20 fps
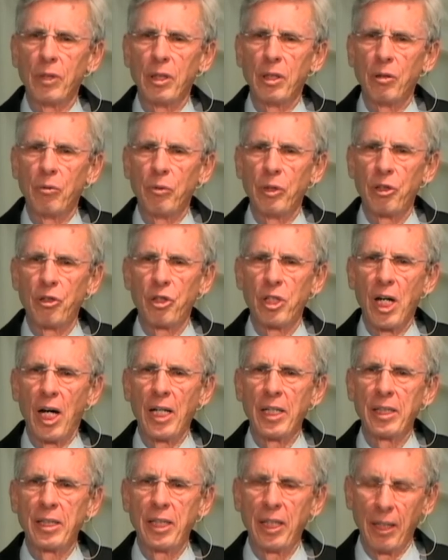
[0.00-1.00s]
which
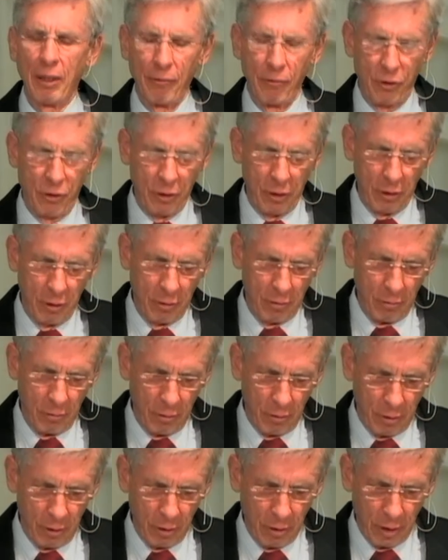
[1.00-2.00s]
God gives
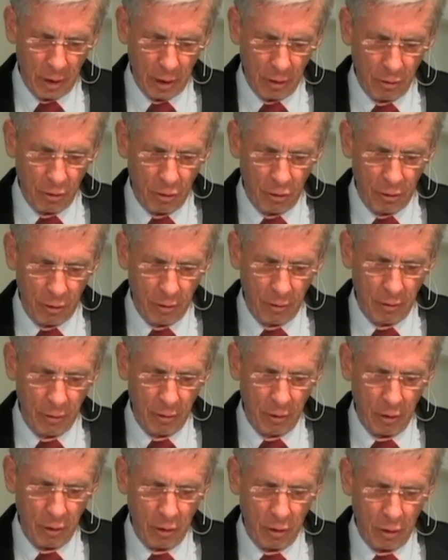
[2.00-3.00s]
to those
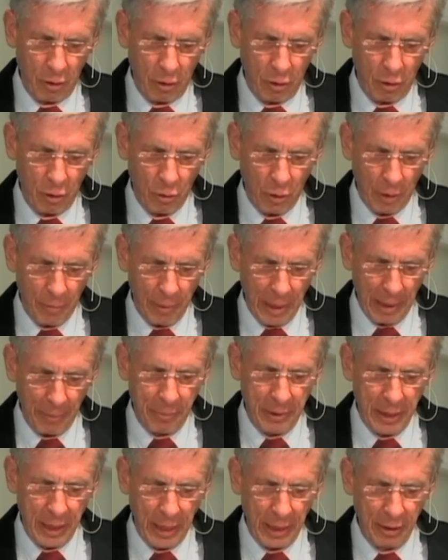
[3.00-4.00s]
who are
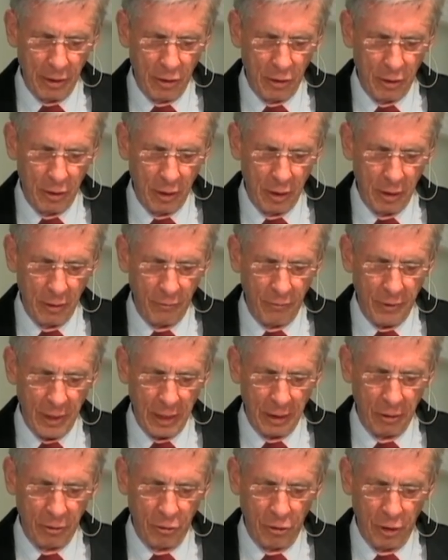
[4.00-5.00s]
baptized and
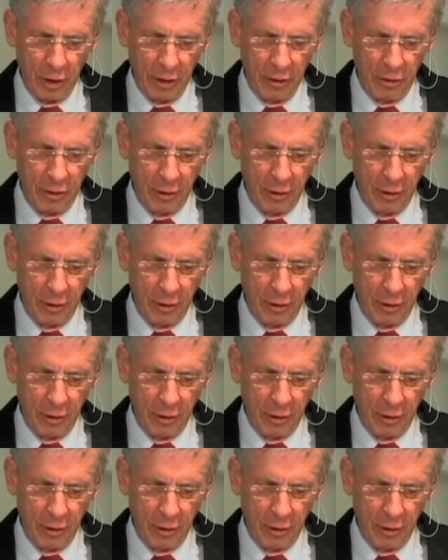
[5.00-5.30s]
follow Jesus.